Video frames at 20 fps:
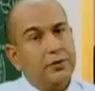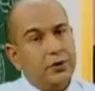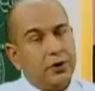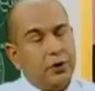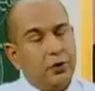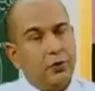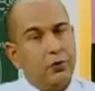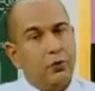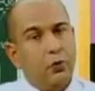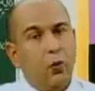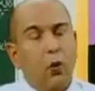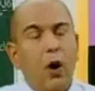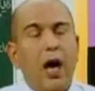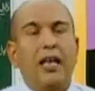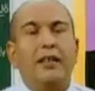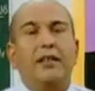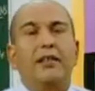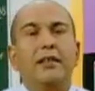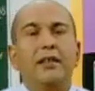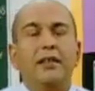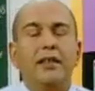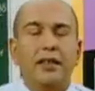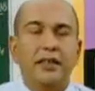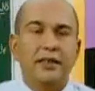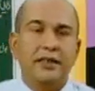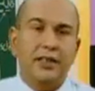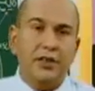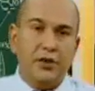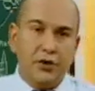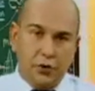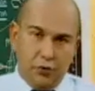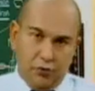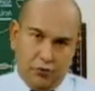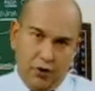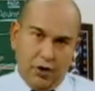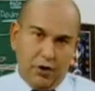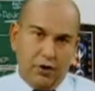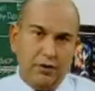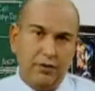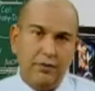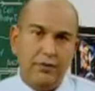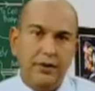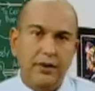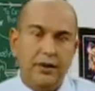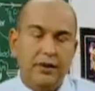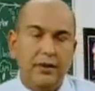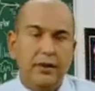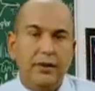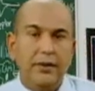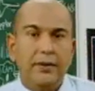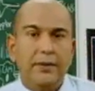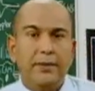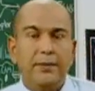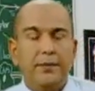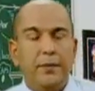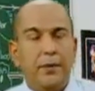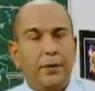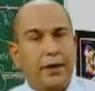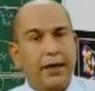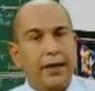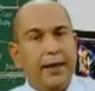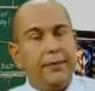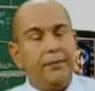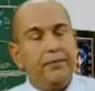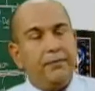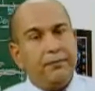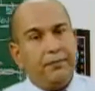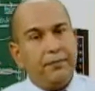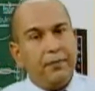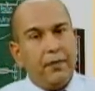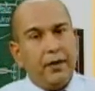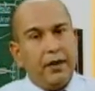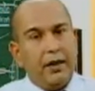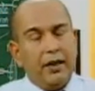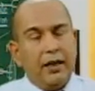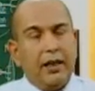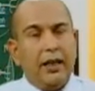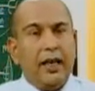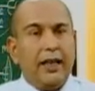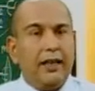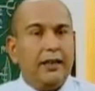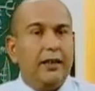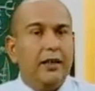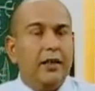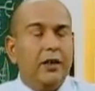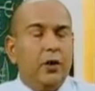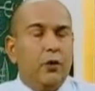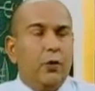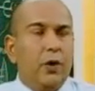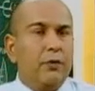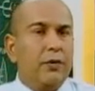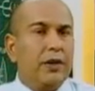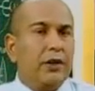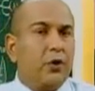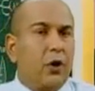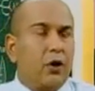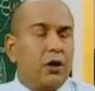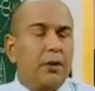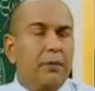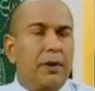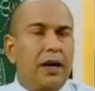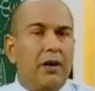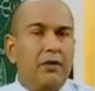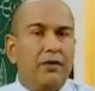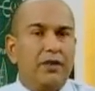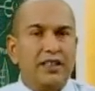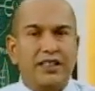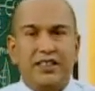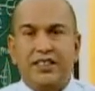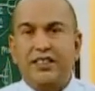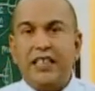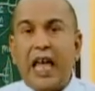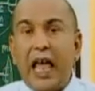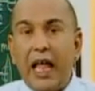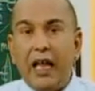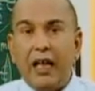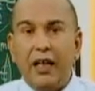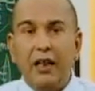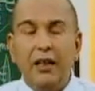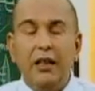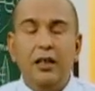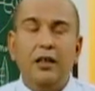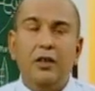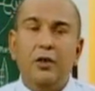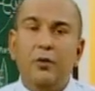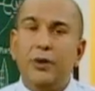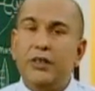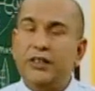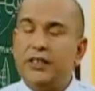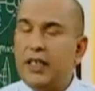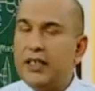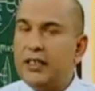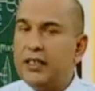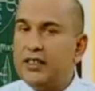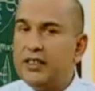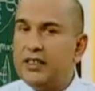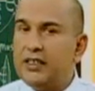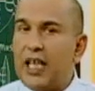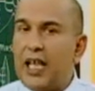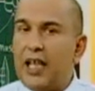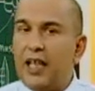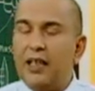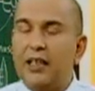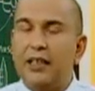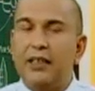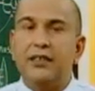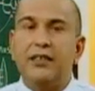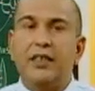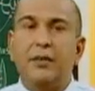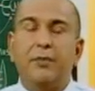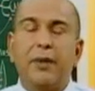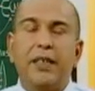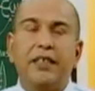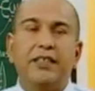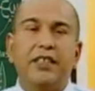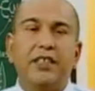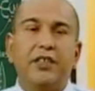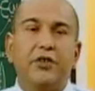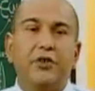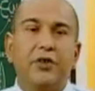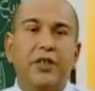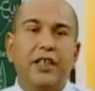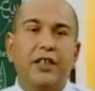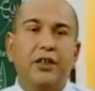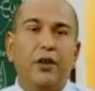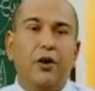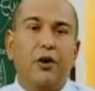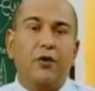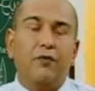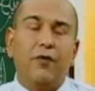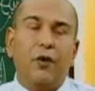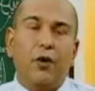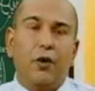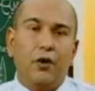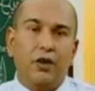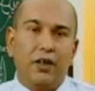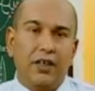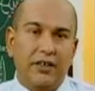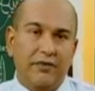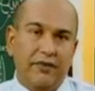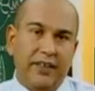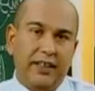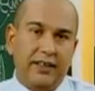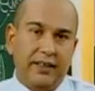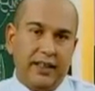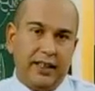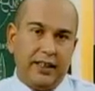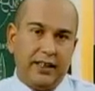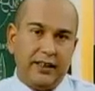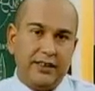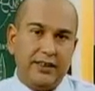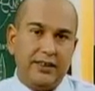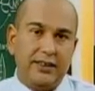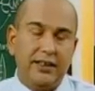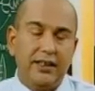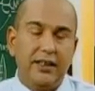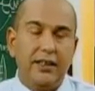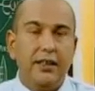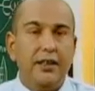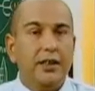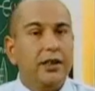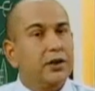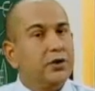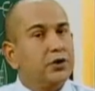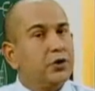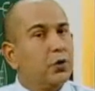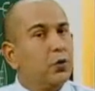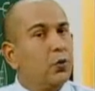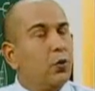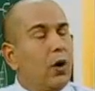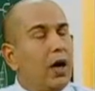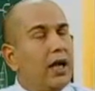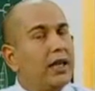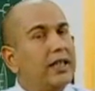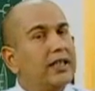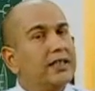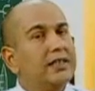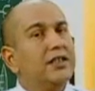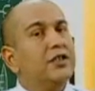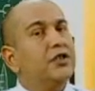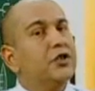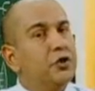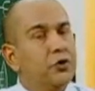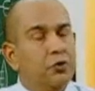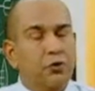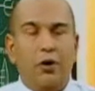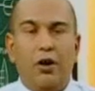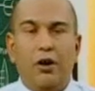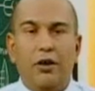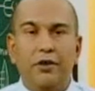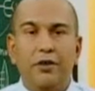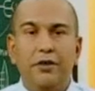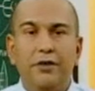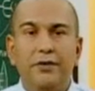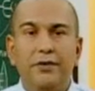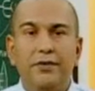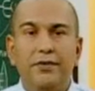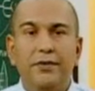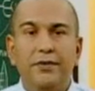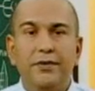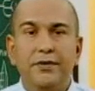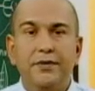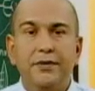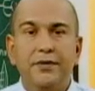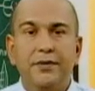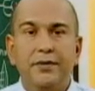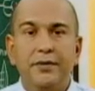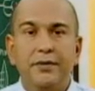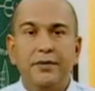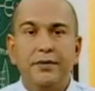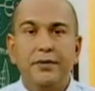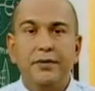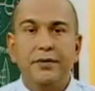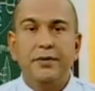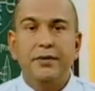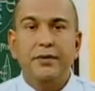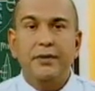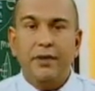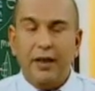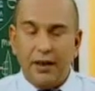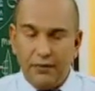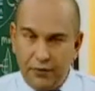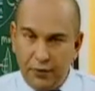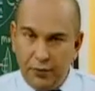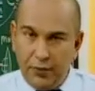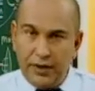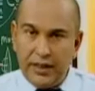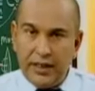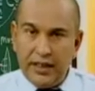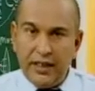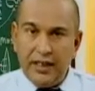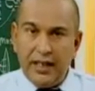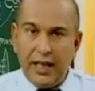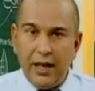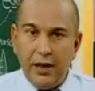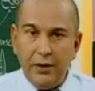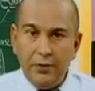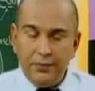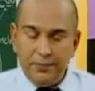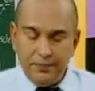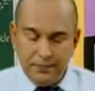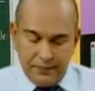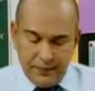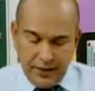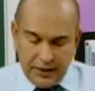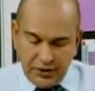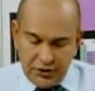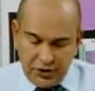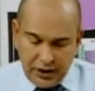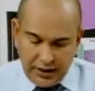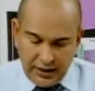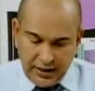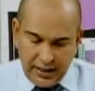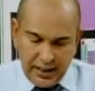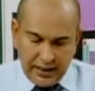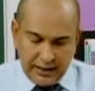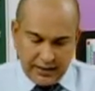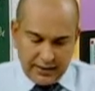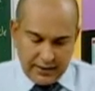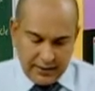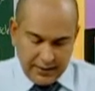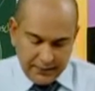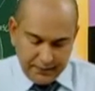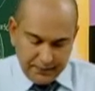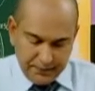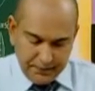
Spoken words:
So what is a neuron? Okay, like when we talk about the cell, we say the cell is the basic unit of all living things. So what is a neuron? Have you written it out? Let's check the answer.